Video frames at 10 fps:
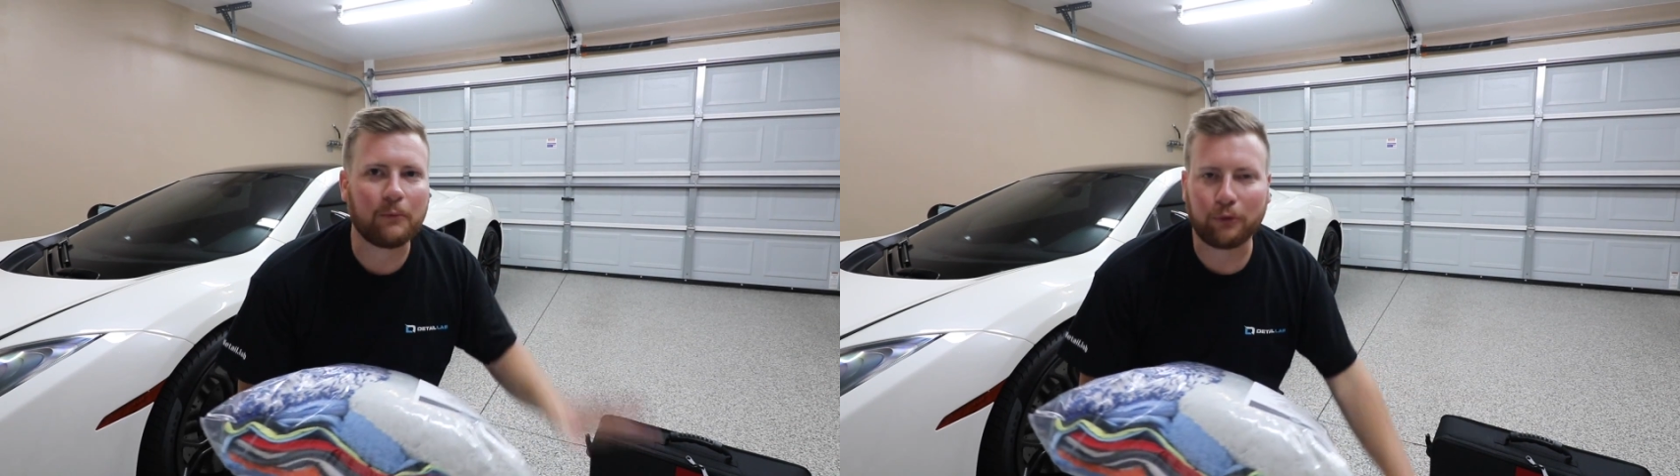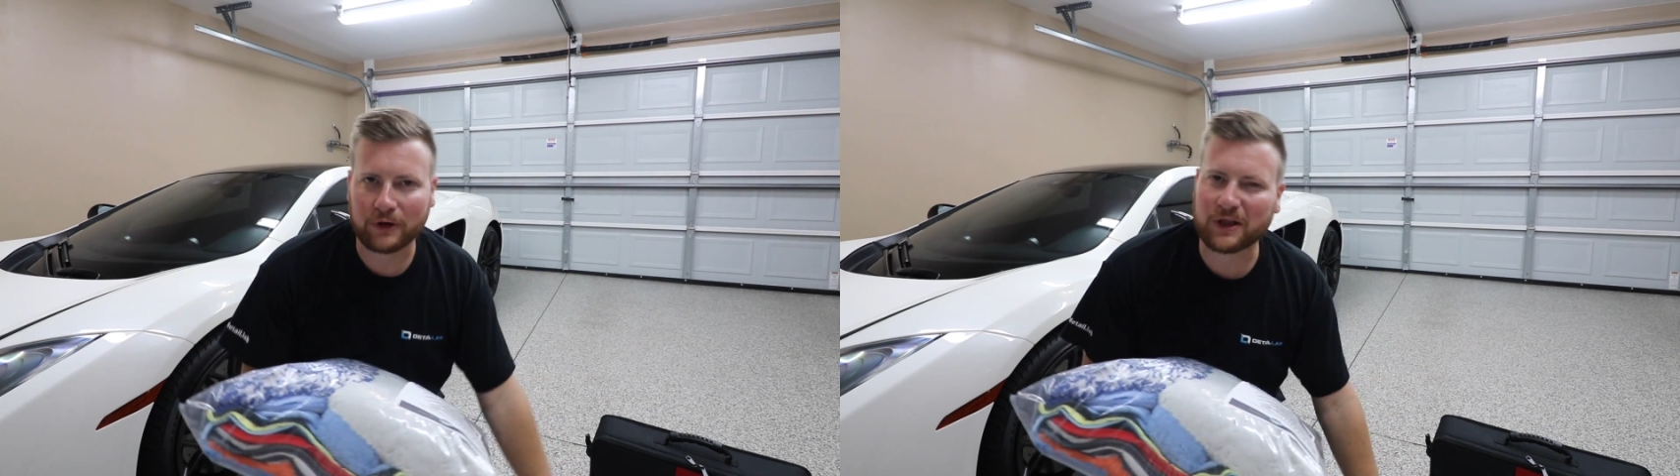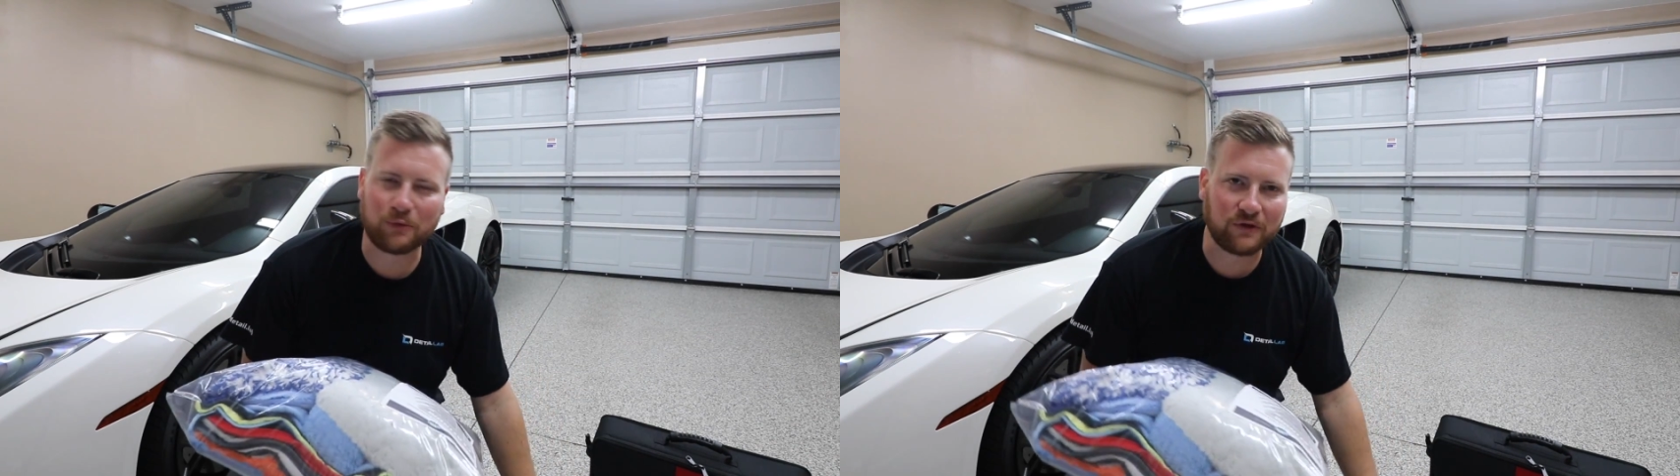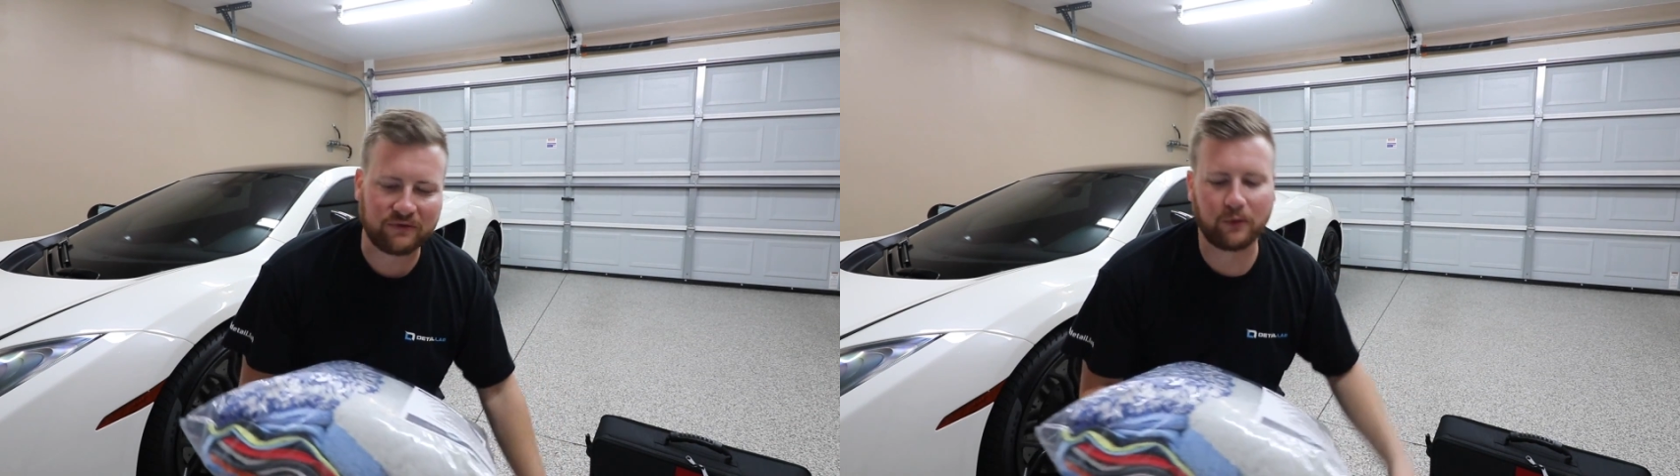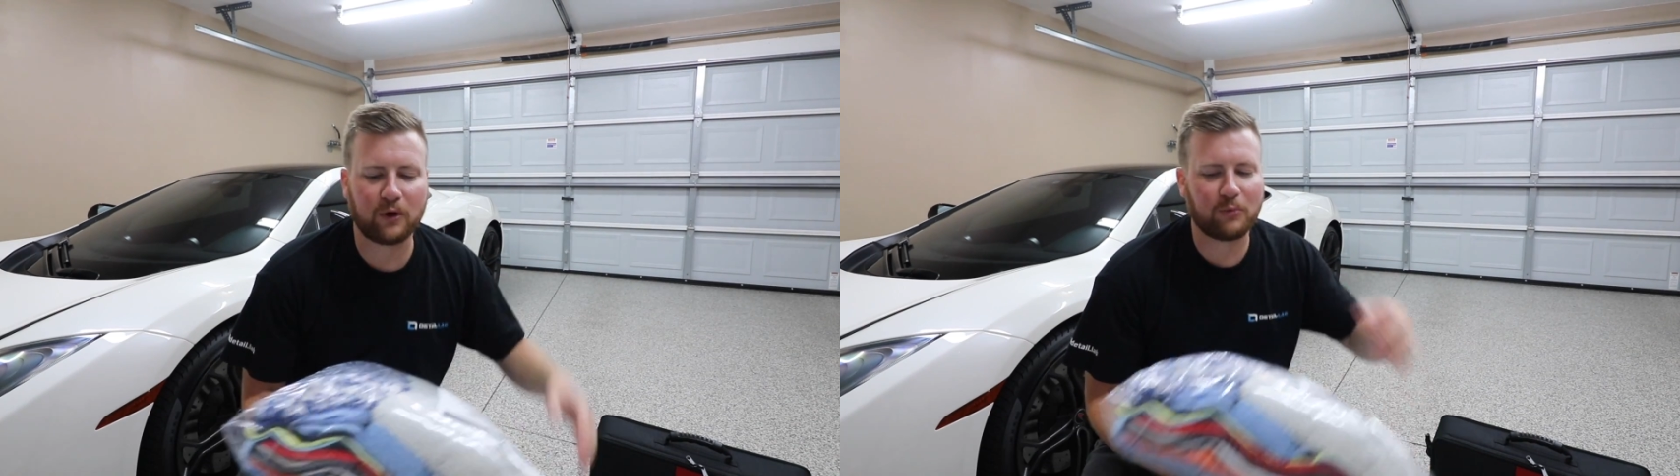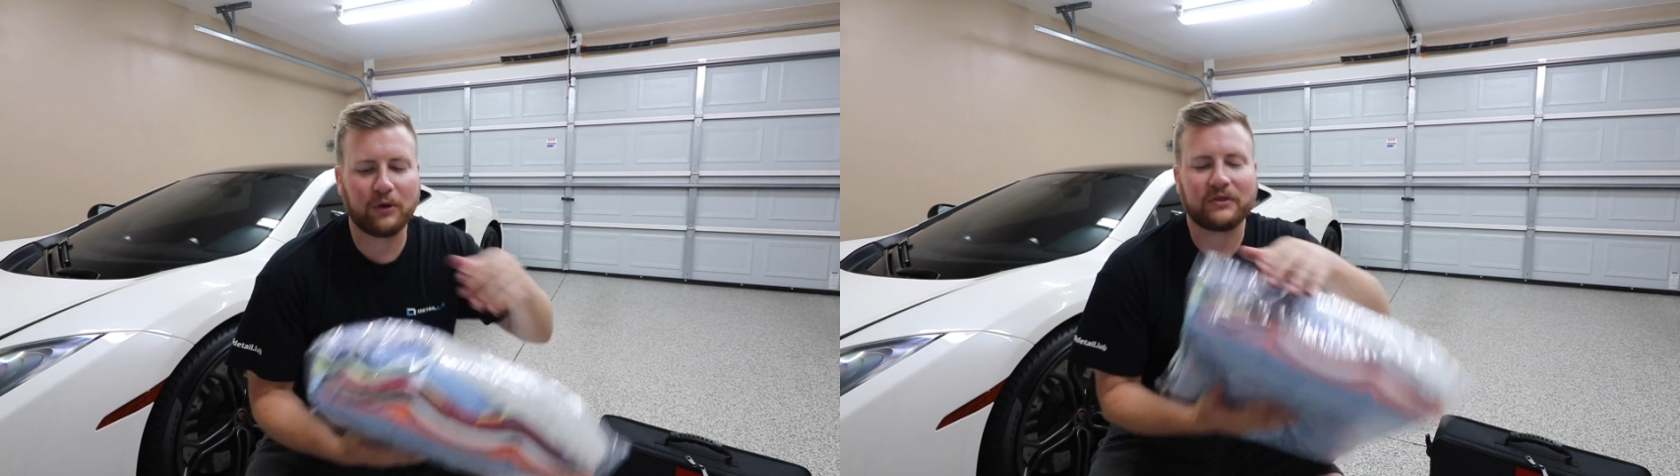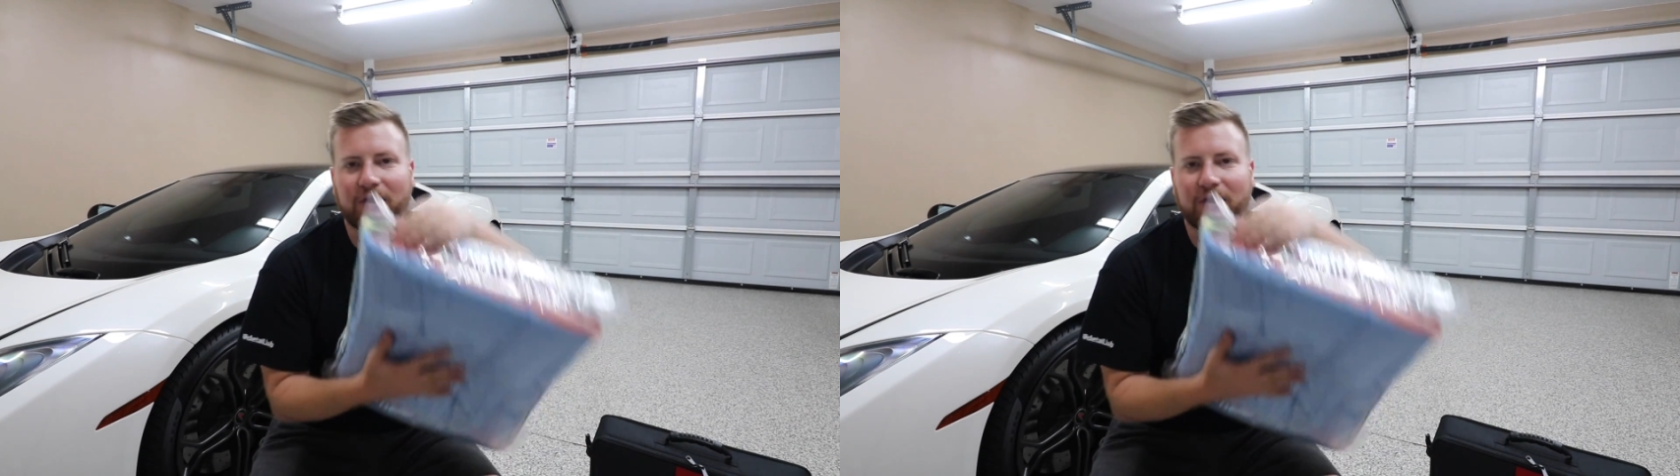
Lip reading: I'm putting them on the floor, but